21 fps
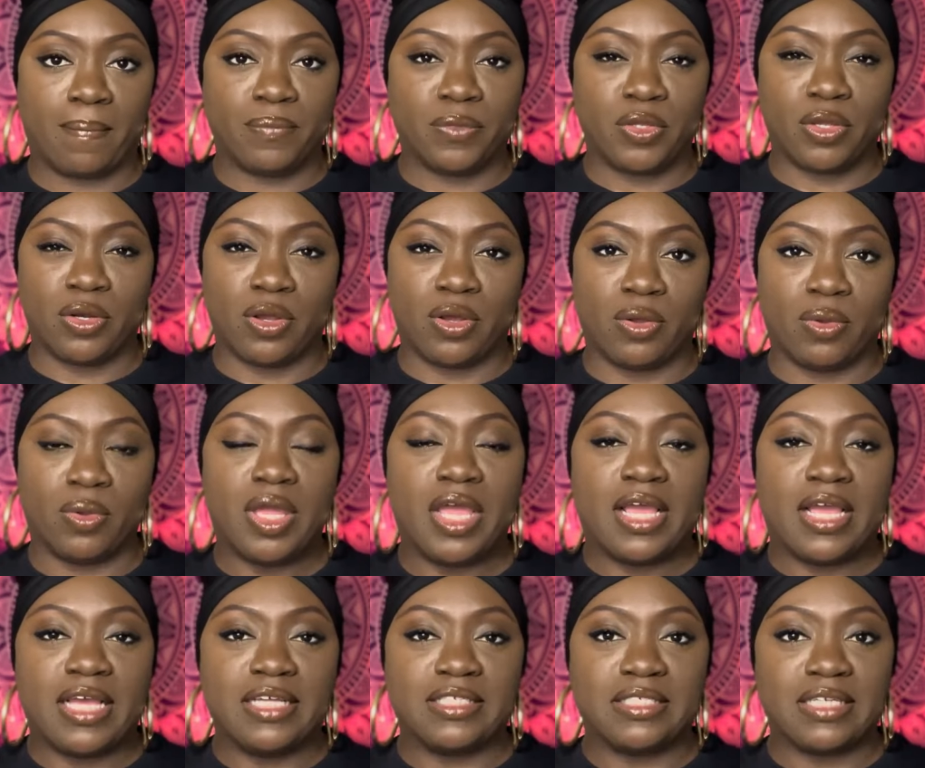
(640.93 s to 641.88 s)
You know,
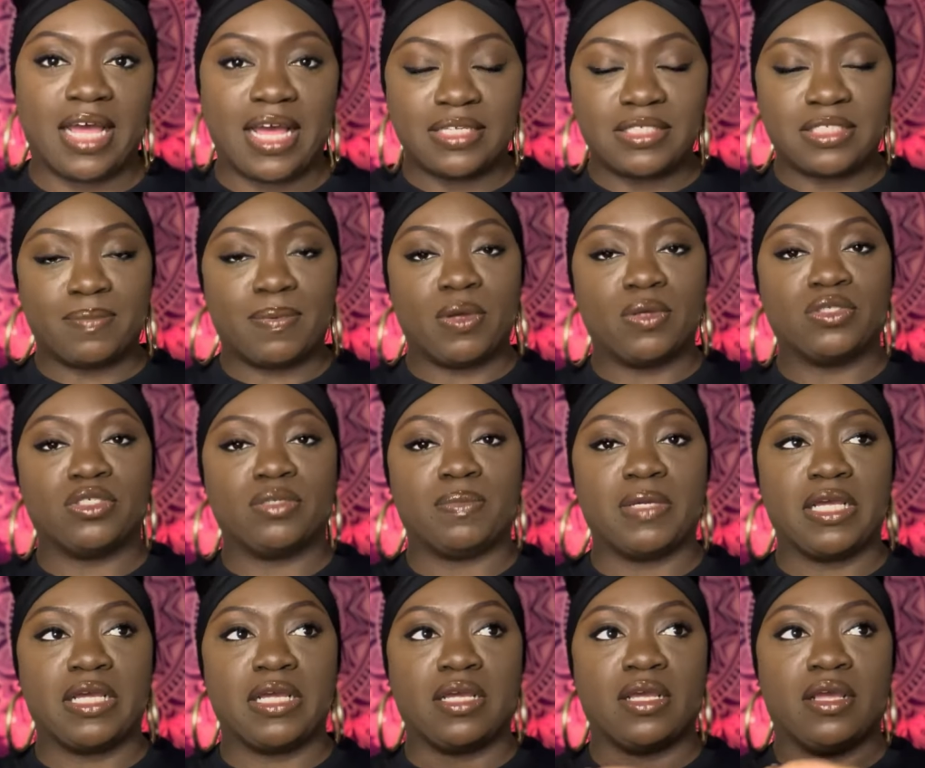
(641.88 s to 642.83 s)
it's not supposed to
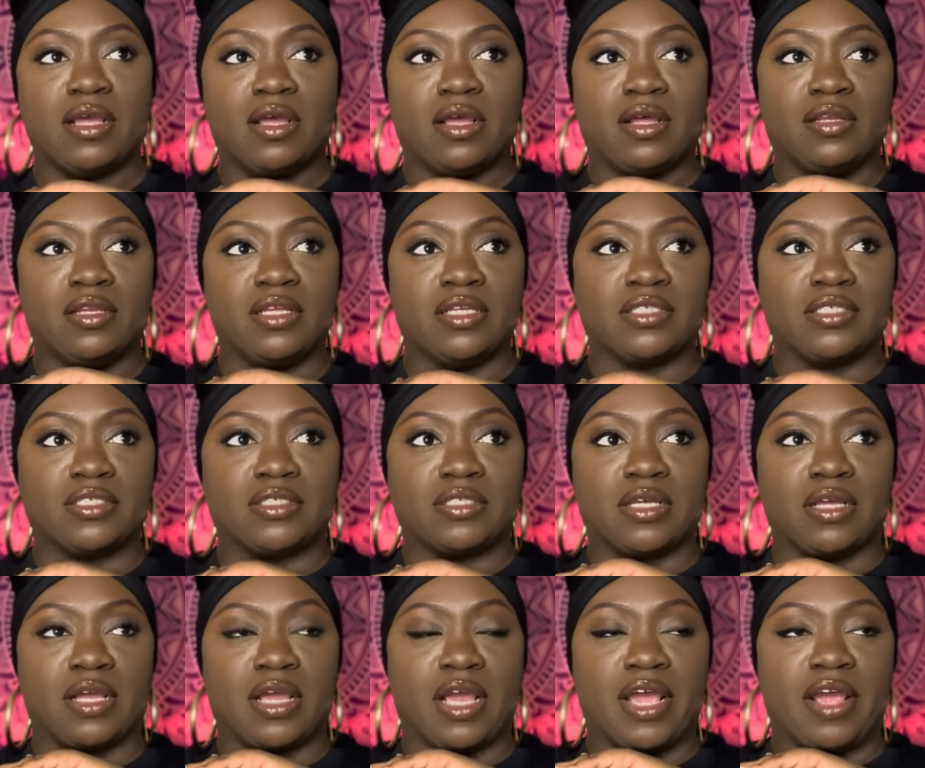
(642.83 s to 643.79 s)
be this
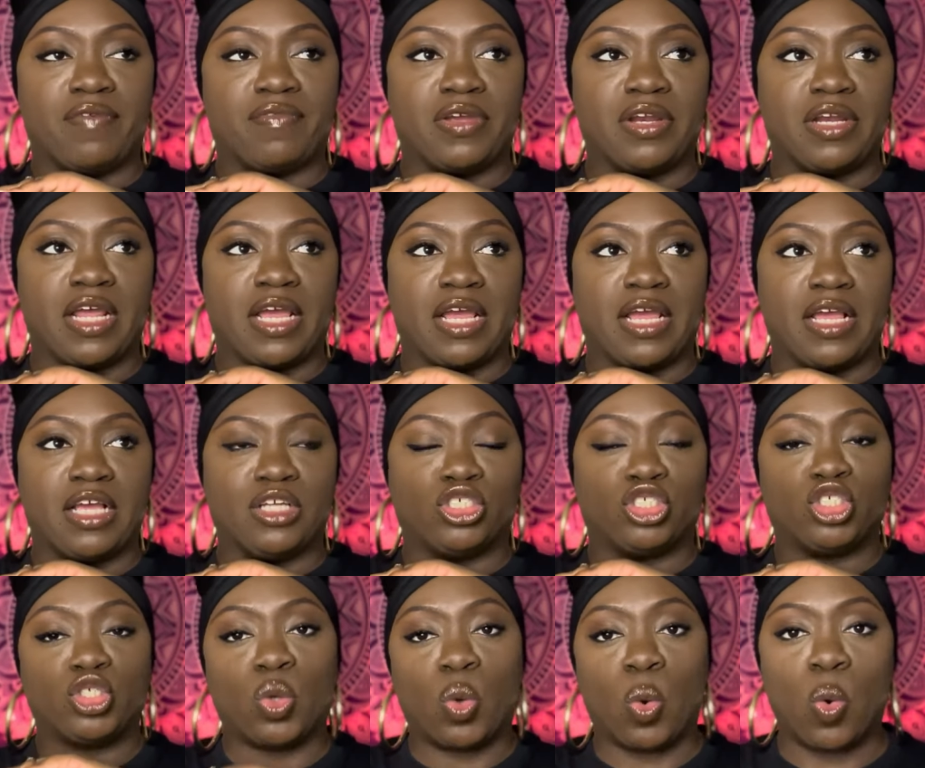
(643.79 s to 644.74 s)
everyday
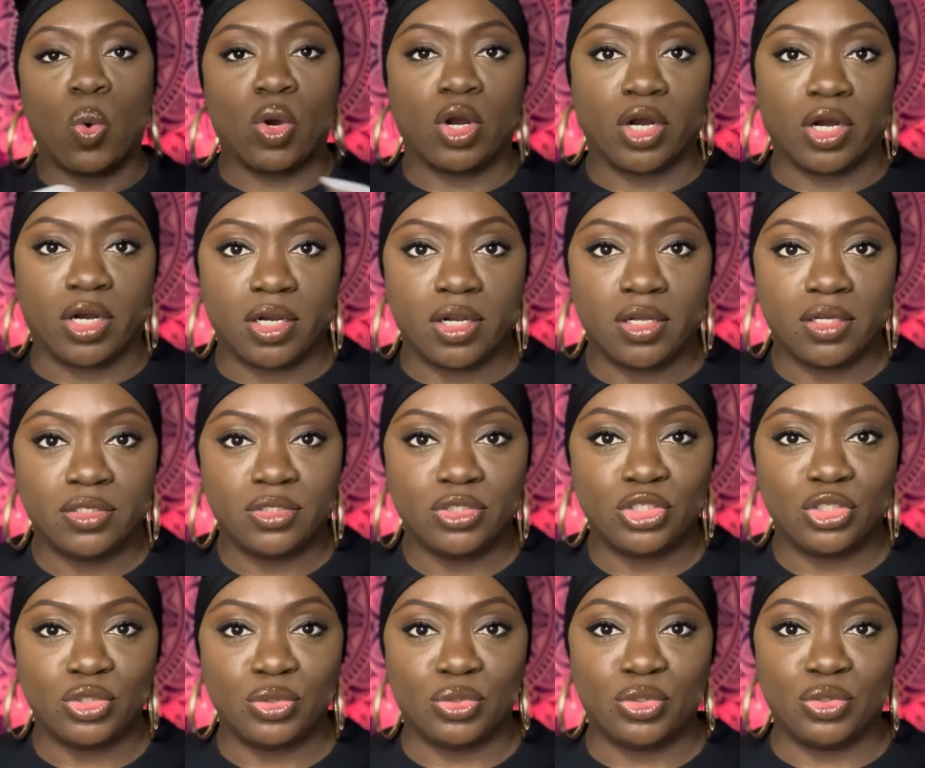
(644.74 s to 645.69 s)
chore
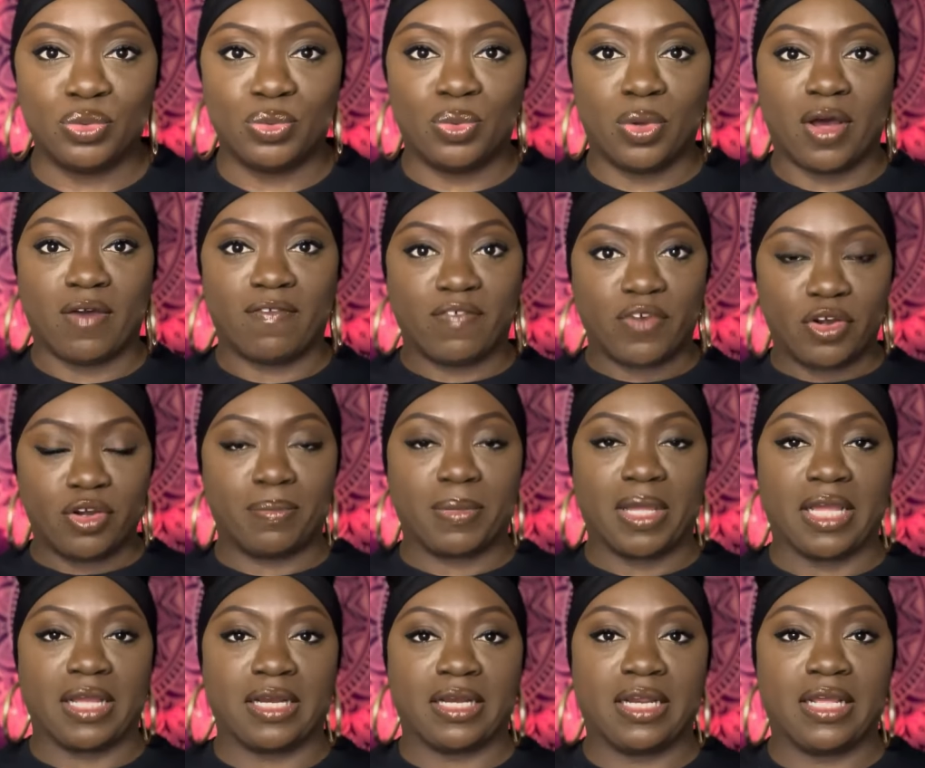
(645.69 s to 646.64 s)
to do
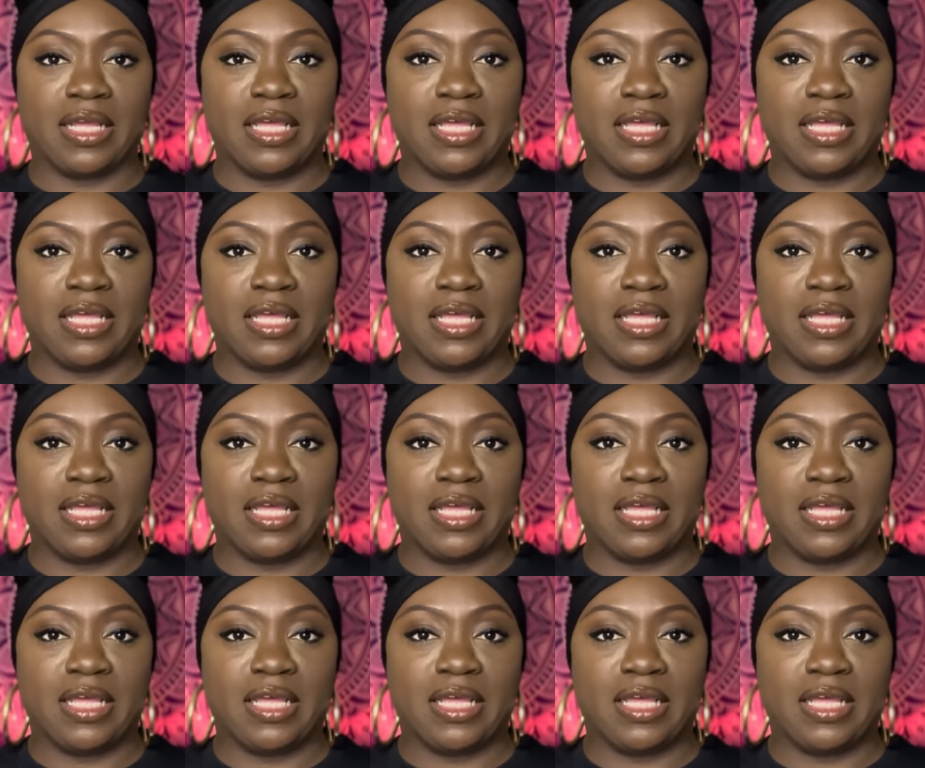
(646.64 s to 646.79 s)
affirming.